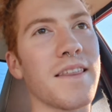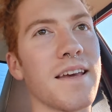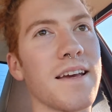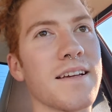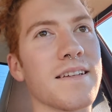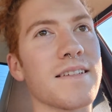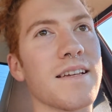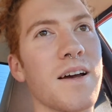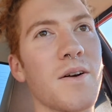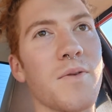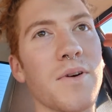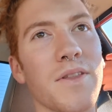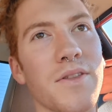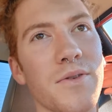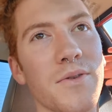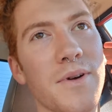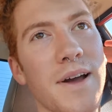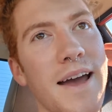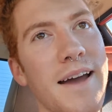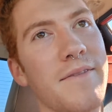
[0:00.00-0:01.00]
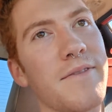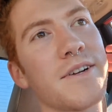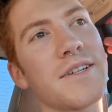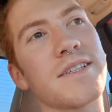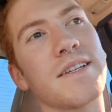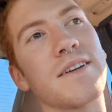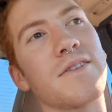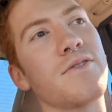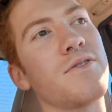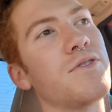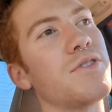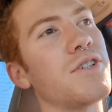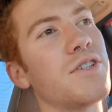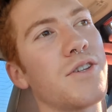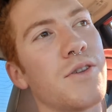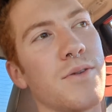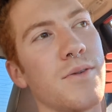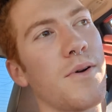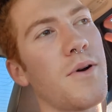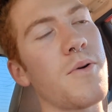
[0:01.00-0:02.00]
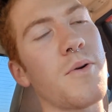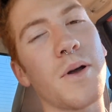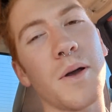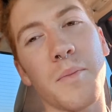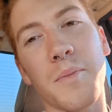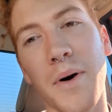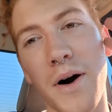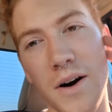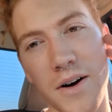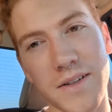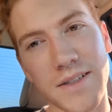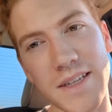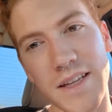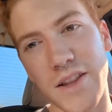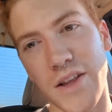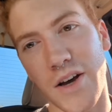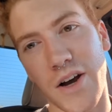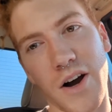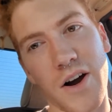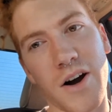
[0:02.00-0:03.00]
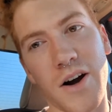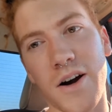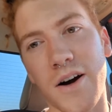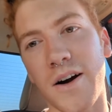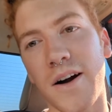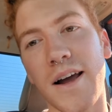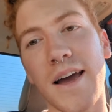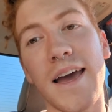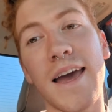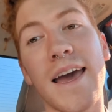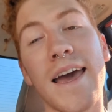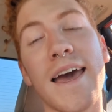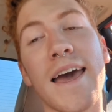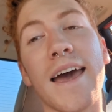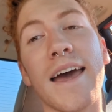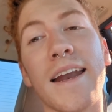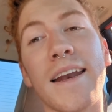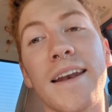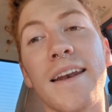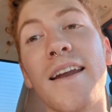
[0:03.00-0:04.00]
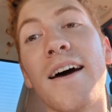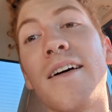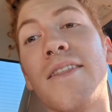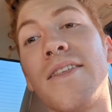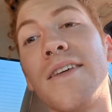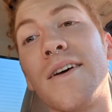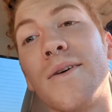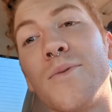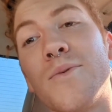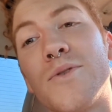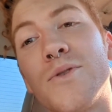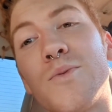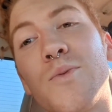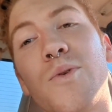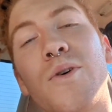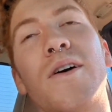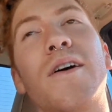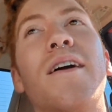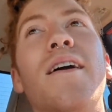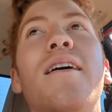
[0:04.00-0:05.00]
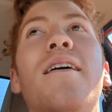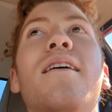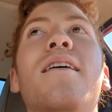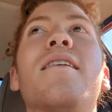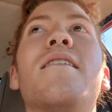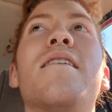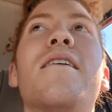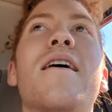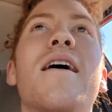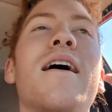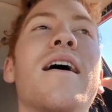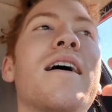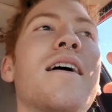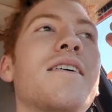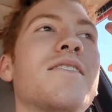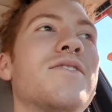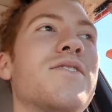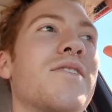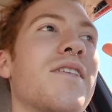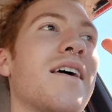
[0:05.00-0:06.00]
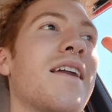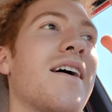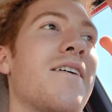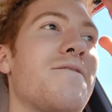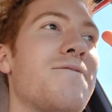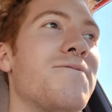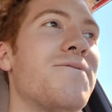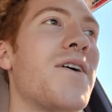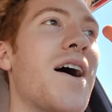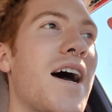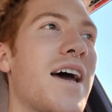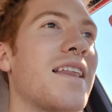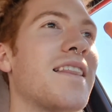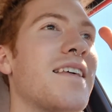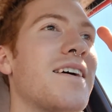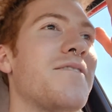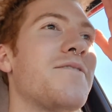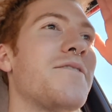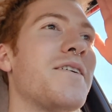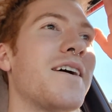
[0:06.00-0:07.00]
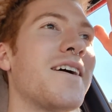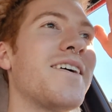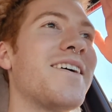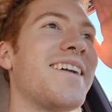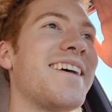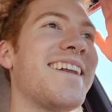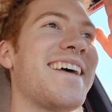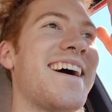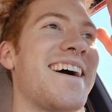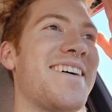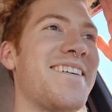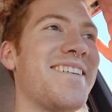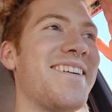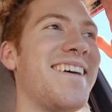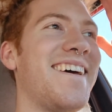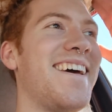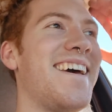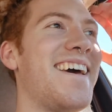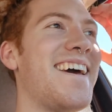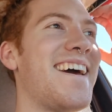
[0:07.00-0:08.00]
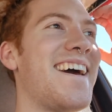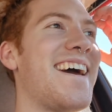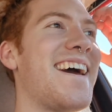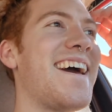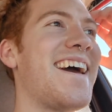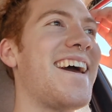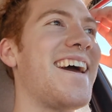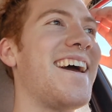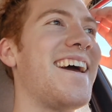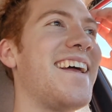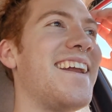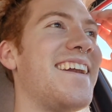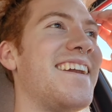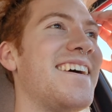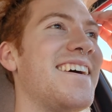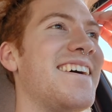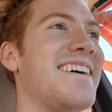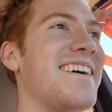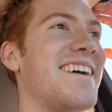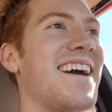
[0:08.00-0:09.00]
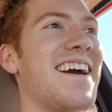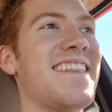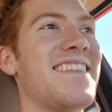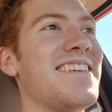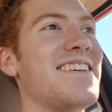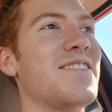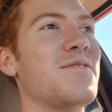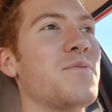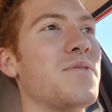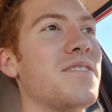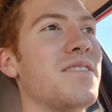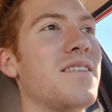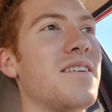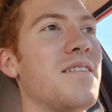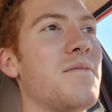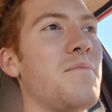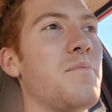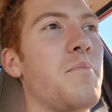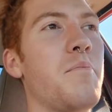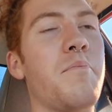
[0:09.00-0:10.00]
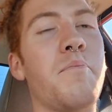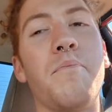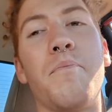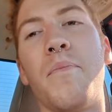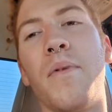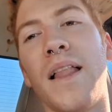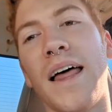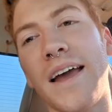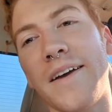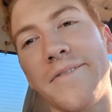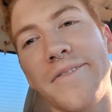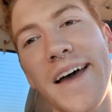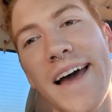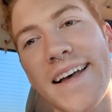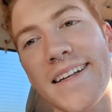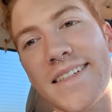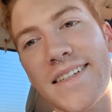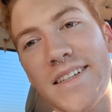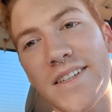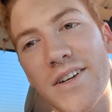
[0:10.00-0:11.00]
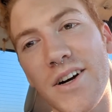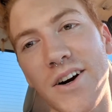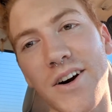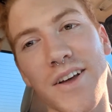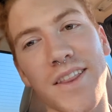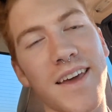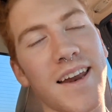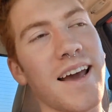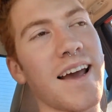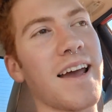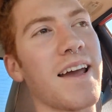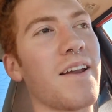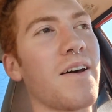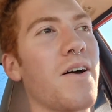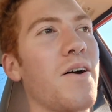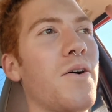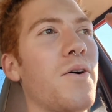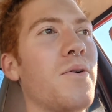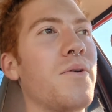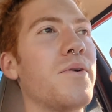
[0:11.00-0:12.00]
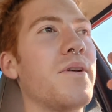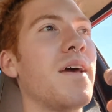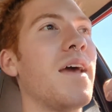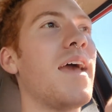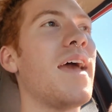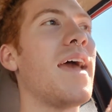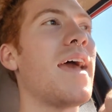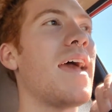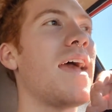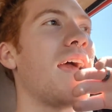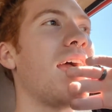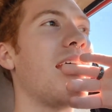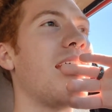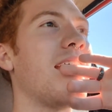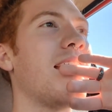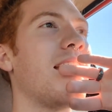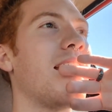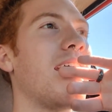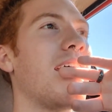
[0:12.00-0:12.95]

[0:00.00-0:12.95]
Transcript: things. I went through every single, just throwing parts at the car, and nothing was working. So then I finally figured it out. And again, this was the fastest car that I had owned, and